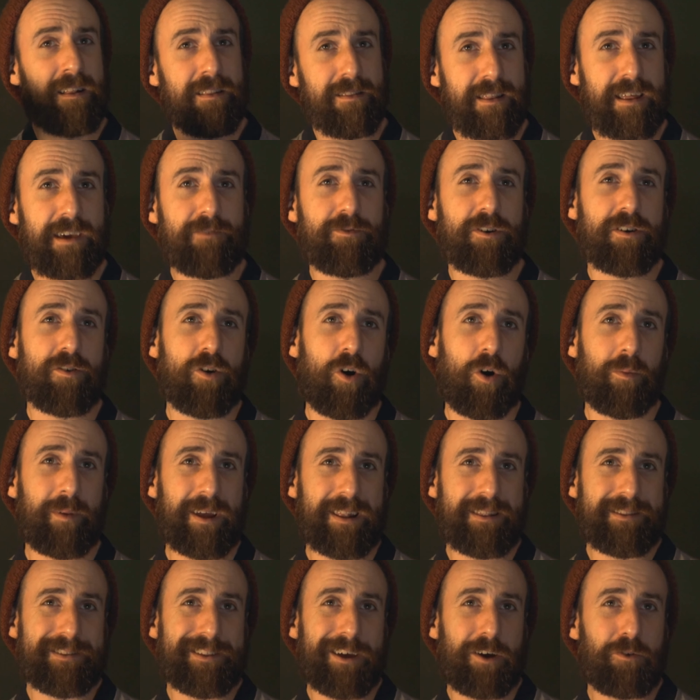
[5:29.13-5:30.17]
Leave a
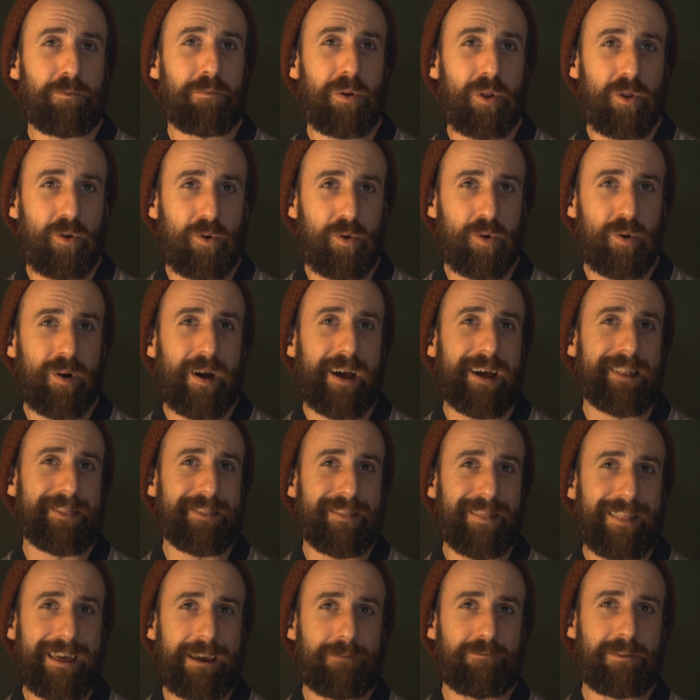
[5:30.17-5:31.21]
comment down below
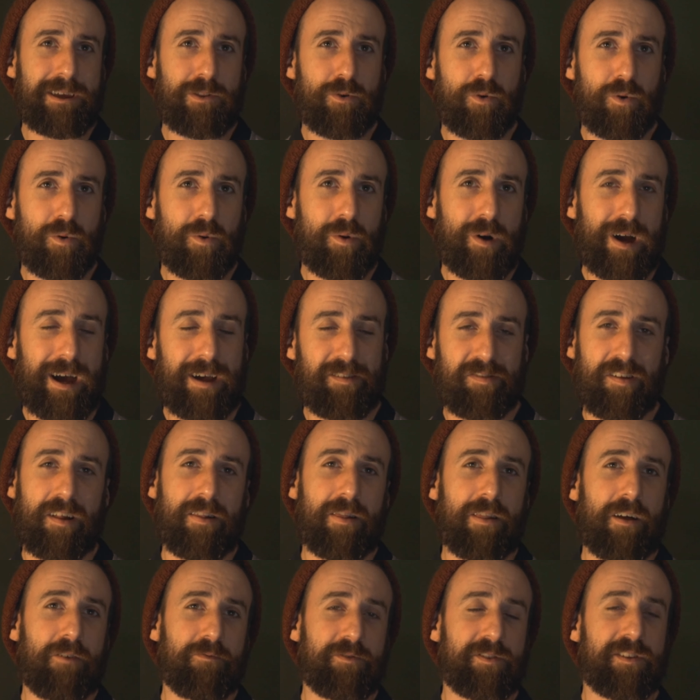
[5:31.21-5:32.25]
and let me know, as I
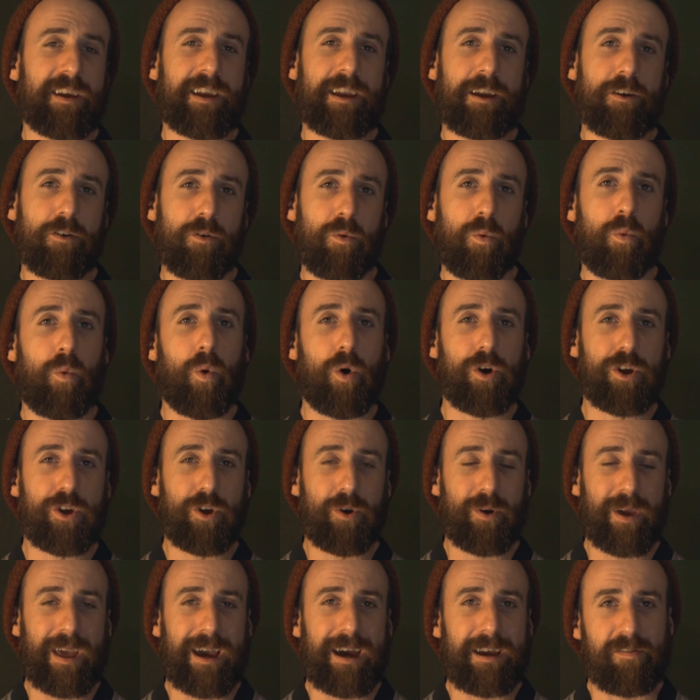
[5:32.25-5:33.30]
love to hear what
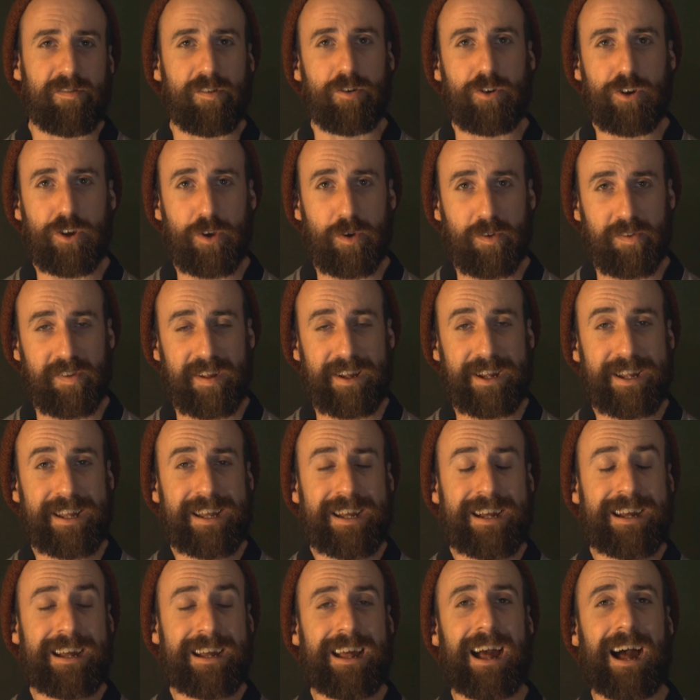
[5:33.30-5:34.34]
you guys are using,
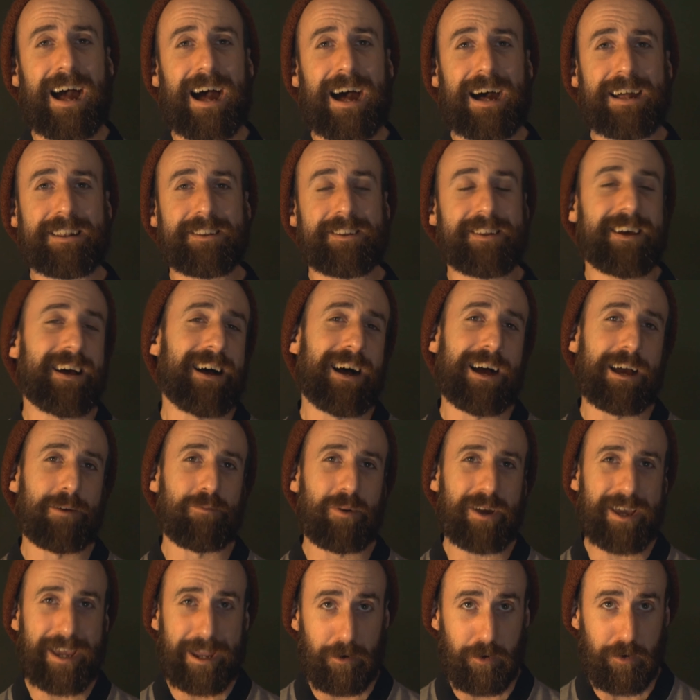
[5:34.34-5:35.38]
and I'm
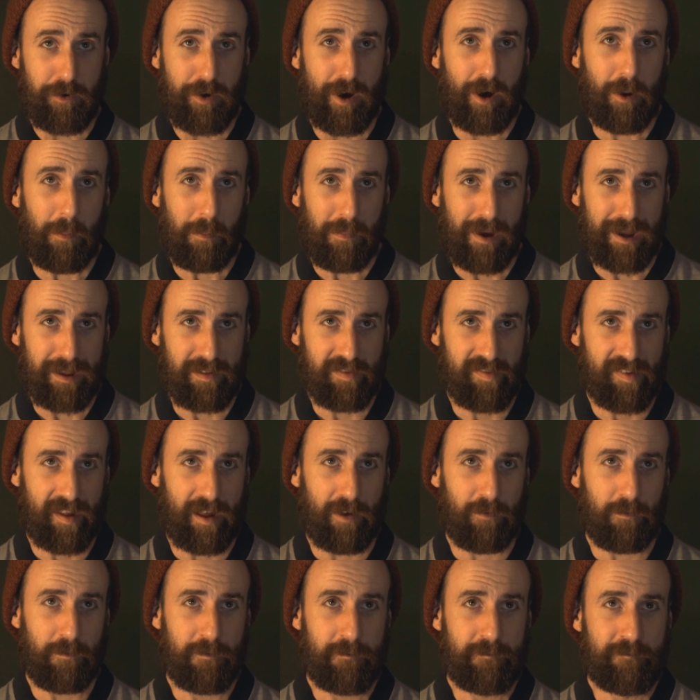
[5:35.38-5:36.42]
a gear nut
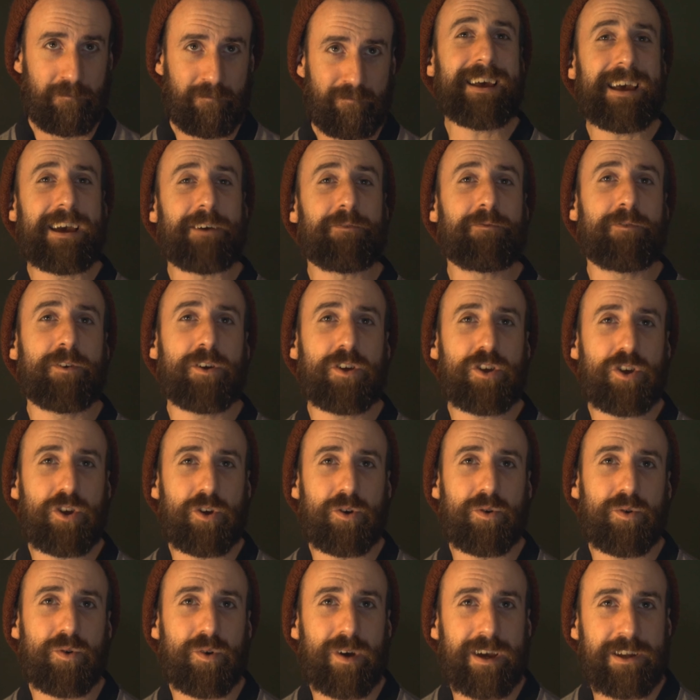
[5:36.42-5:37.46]
myself. And if
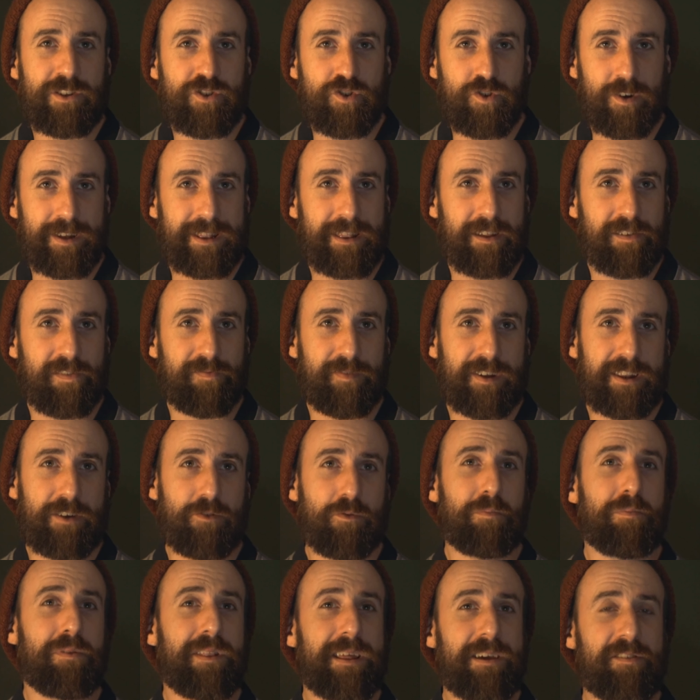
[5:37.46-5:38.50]
you enjoyed this
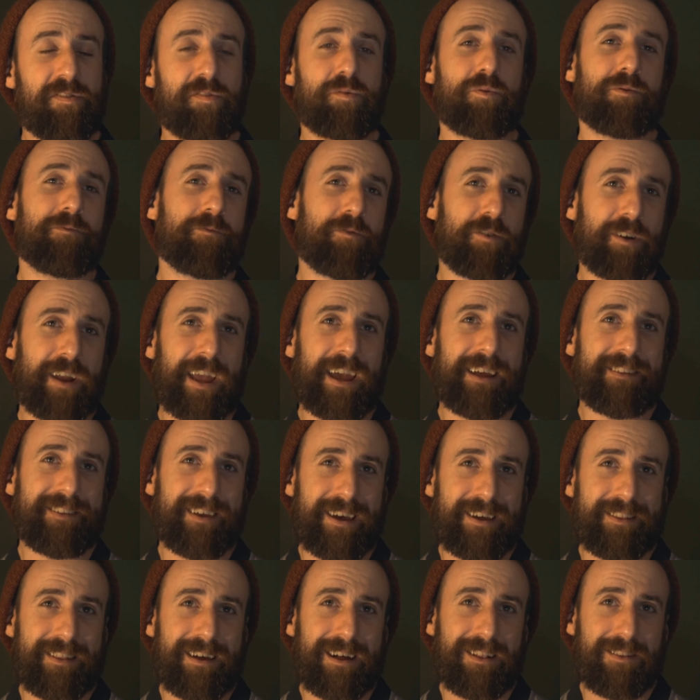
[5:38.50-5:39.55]
video, please don't forget to
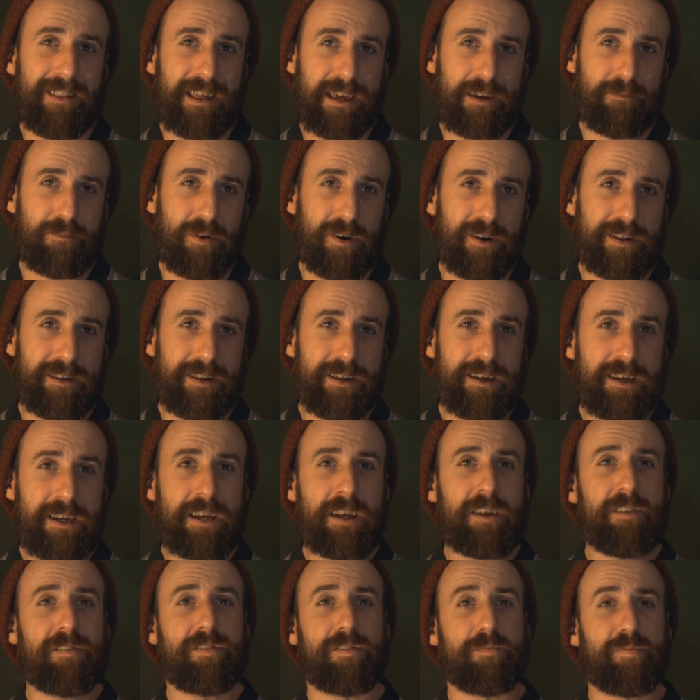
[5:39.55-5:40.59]
hit that like button,
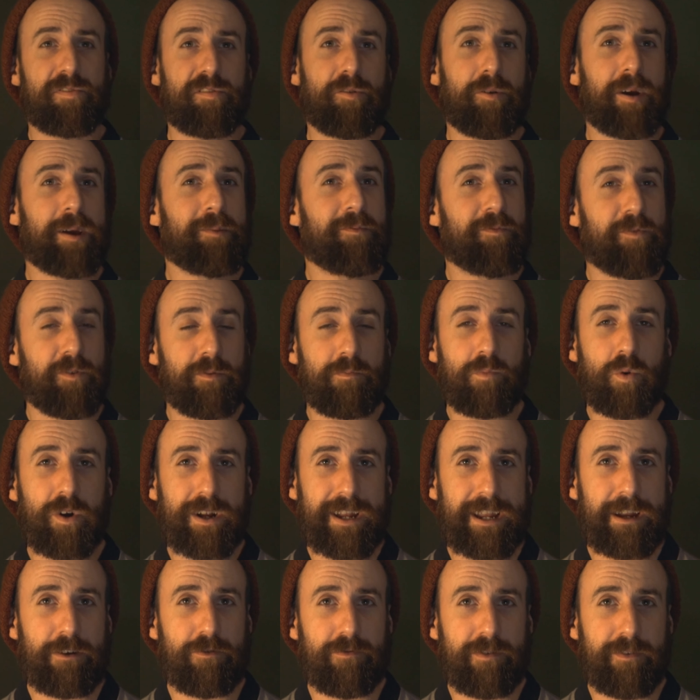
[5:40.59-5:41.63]
subscribe for more
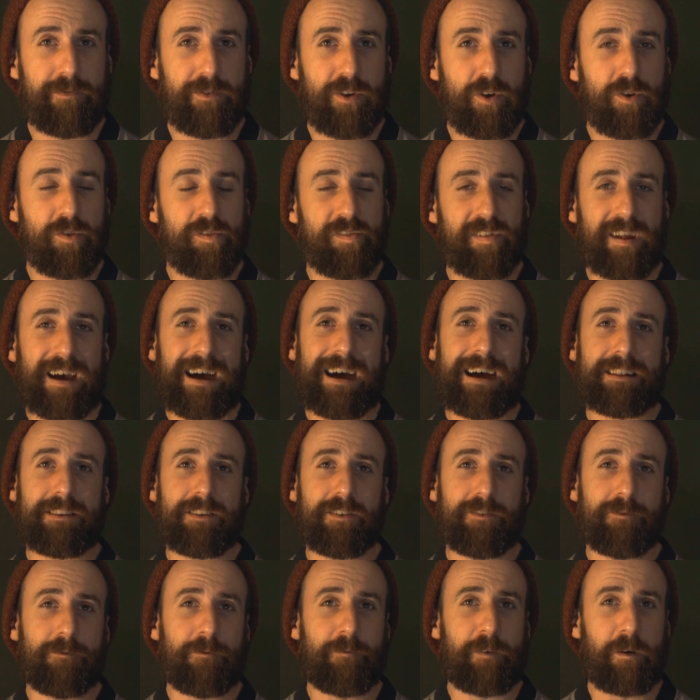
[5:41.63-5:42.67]
gear reviews
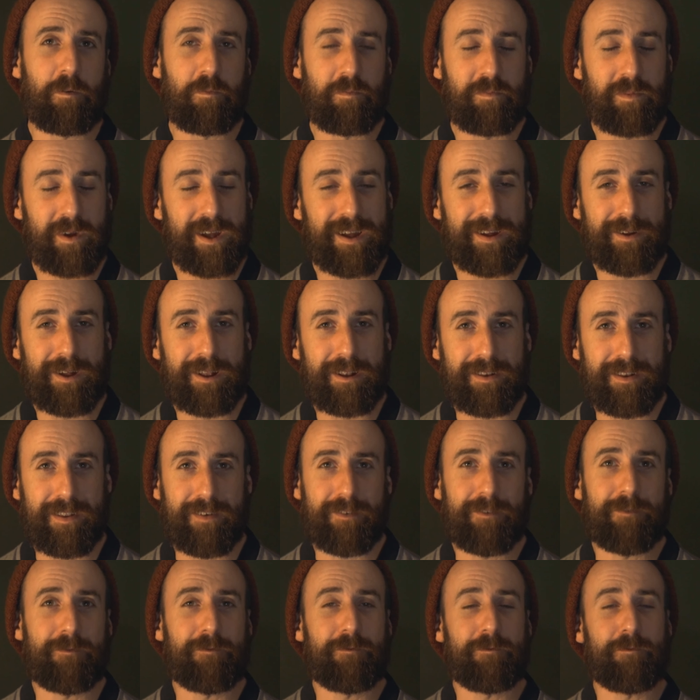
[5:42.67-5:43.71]
and film and
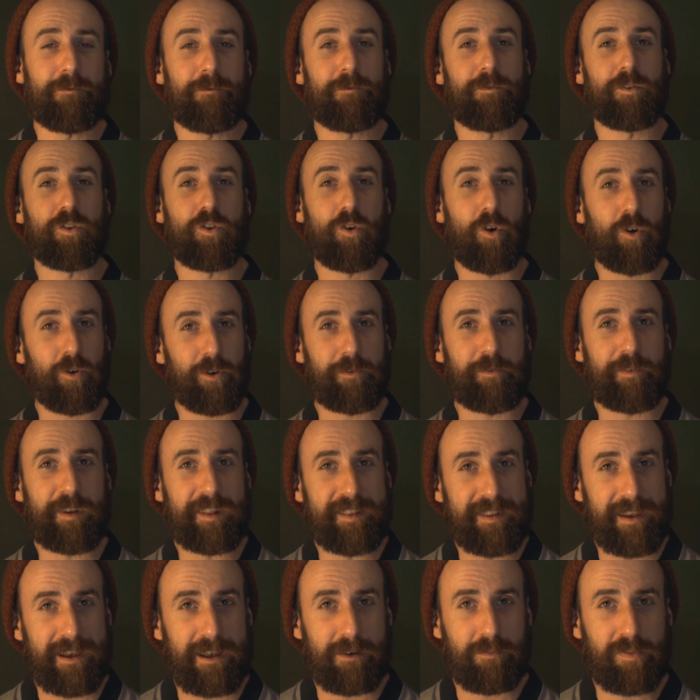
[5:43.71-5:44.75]
photography
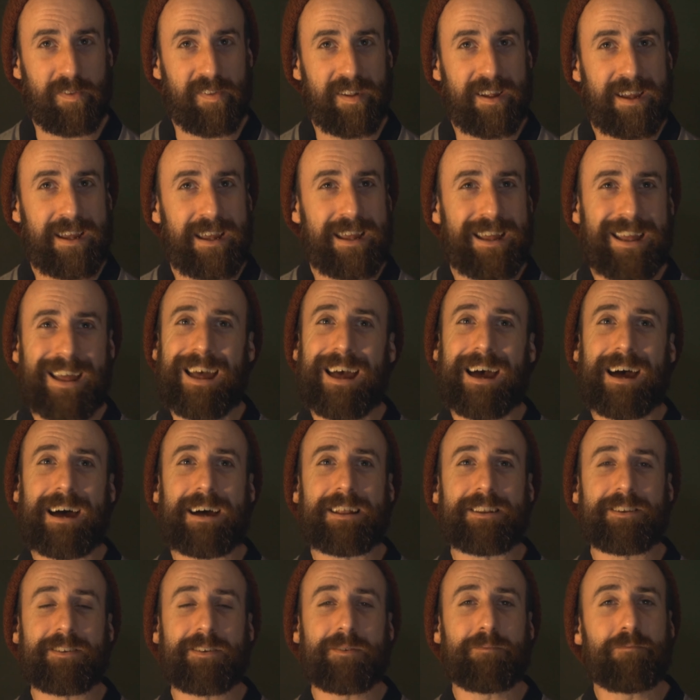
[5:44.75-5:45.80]
tips,
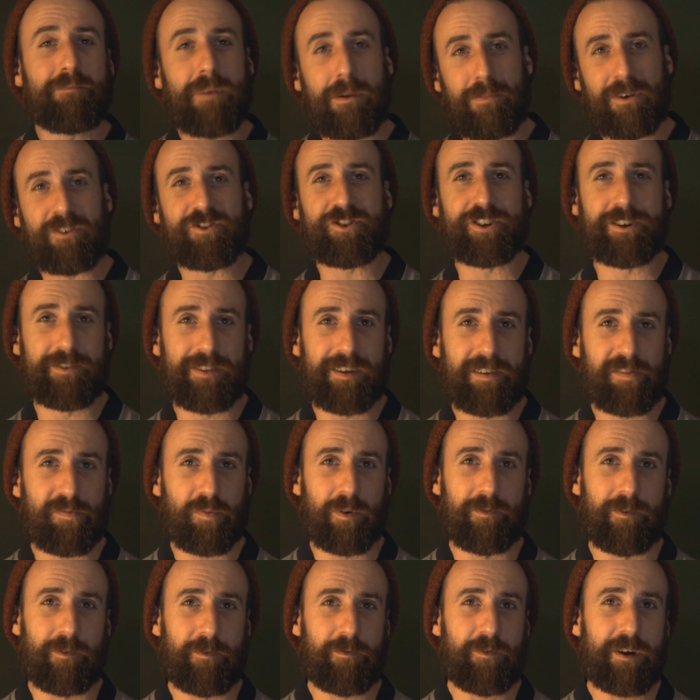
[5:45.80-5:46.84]
and maybe share this
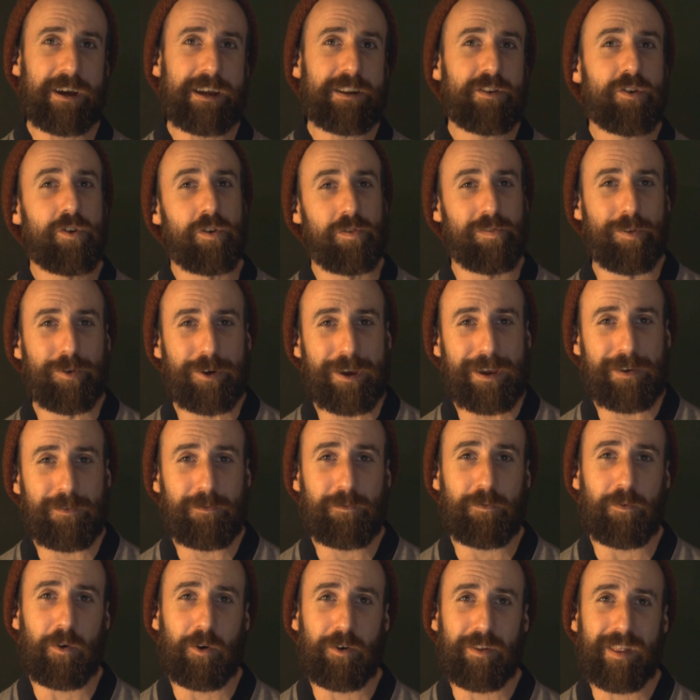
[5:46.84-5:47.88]
with a friend who's looking
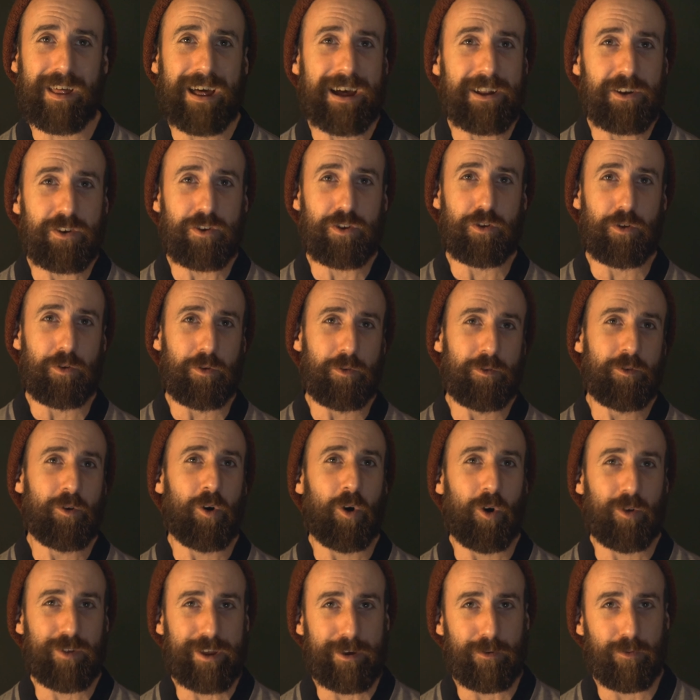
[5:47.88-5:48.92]
for that new
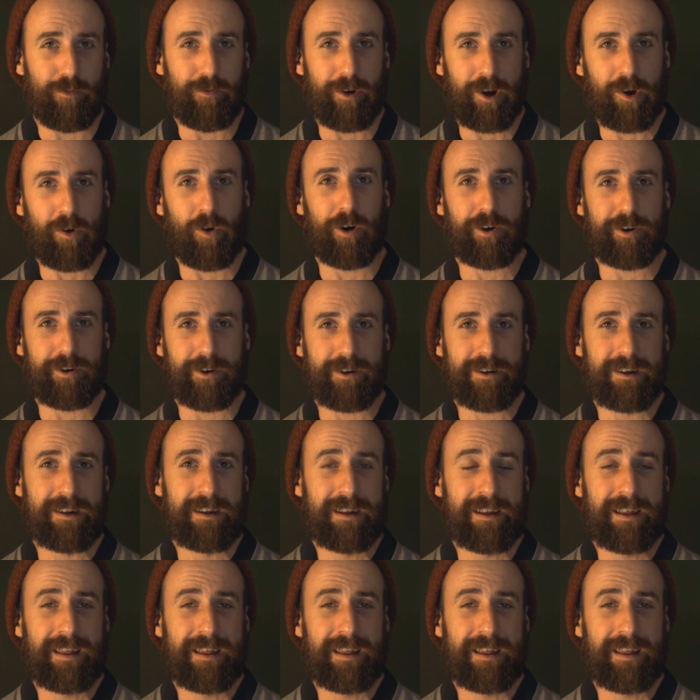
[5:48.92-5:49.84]
audio recorder.